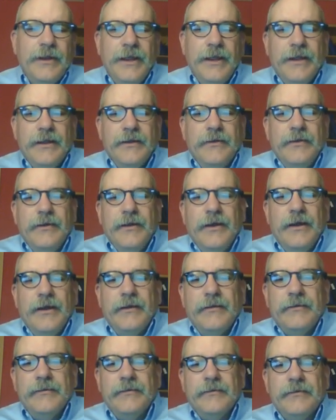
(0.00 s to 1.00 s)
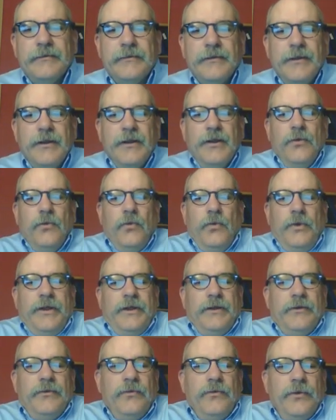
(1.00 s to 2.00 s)
and uh,
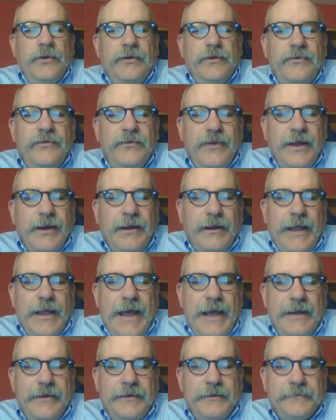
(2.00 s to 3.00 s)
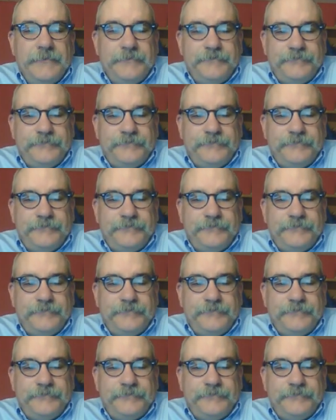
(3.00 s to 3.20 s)
wind would settle at.